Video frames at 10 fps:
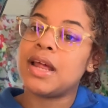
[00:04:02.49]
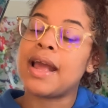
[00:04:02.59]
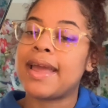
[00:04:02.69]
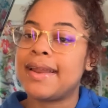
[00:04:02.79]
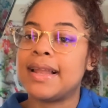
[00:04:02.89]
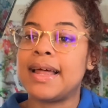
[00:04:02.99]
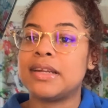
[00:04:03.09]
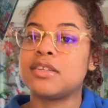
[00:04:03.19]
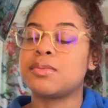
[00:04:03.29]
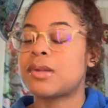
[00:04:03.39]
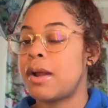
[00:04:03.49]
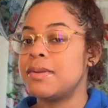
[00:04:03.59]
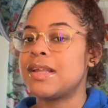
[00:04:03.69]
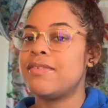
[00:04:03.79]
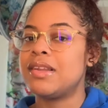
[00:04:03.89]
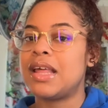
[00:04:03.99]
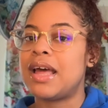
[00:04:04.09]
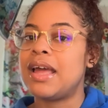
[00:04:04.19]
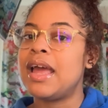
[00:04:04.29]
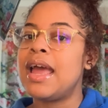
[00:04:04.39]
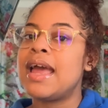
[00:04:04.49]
I gained a lot of subscribers after that,